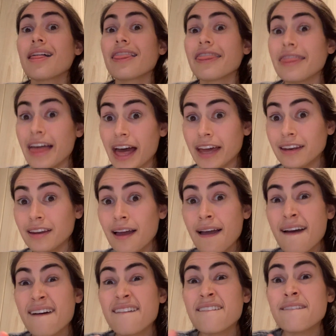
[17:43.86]
Then,
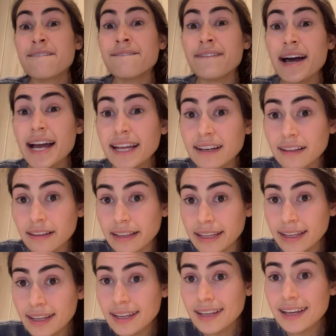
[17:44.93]

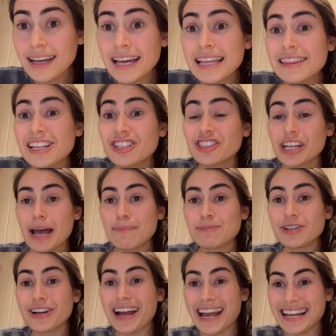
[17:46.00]
finally, the
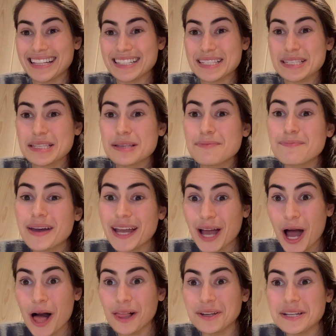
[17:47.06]
chapter ends by
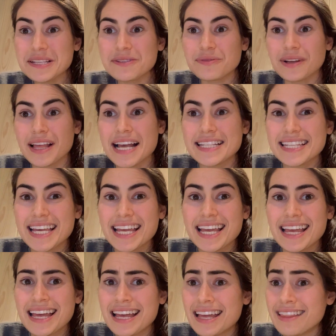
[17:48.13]
colonists
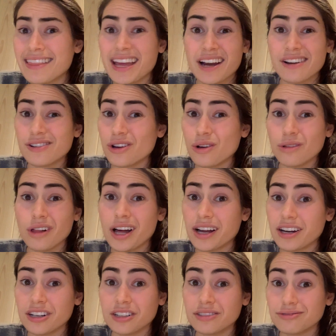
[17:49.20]
realizing they are no
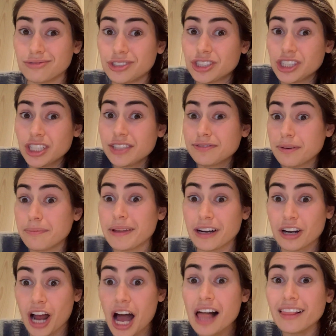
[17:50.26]
longer just from their
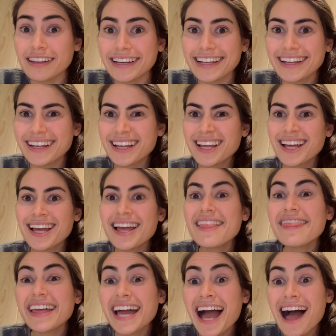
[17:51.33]
colony.
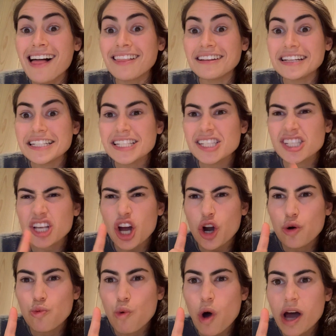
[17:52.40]
The colonists are
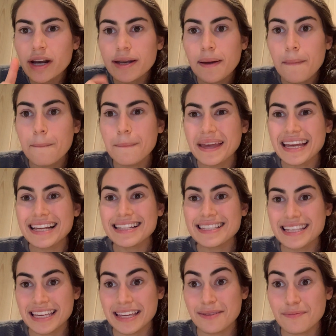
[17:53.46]
one big
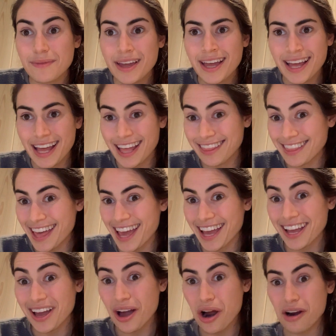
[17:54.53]
team, and
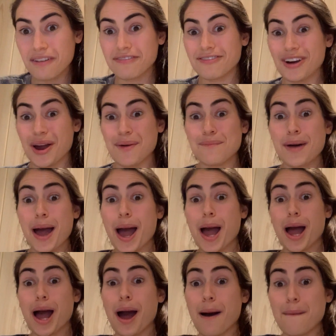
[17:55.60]
they are from
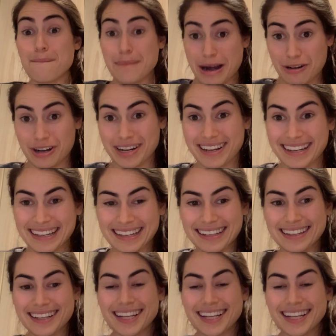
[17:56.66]
America.